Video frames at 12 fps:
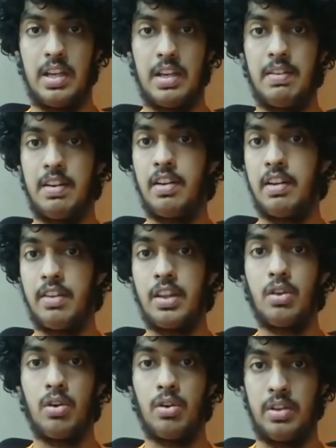even
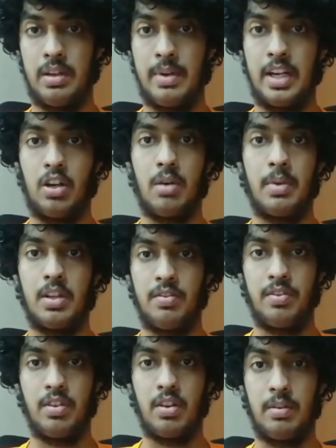though they might
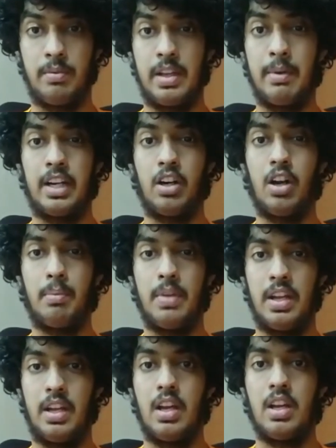not
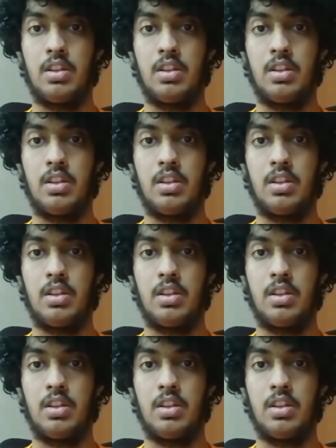be the